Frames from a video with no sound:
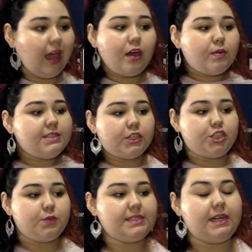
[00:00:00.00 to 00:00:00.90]
always thought
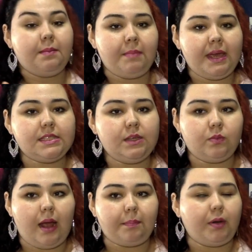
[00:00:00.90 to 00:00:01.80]
she was an amazing
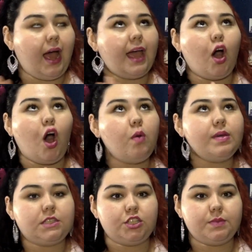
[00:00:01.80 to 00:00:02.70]
rapper. I
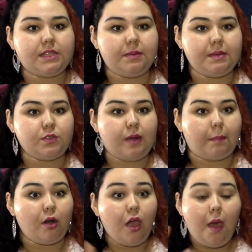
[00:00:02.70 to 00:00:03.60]
always thought she was an amazing
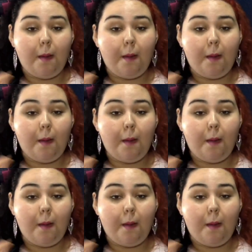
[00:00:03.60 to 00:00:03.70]
rapper.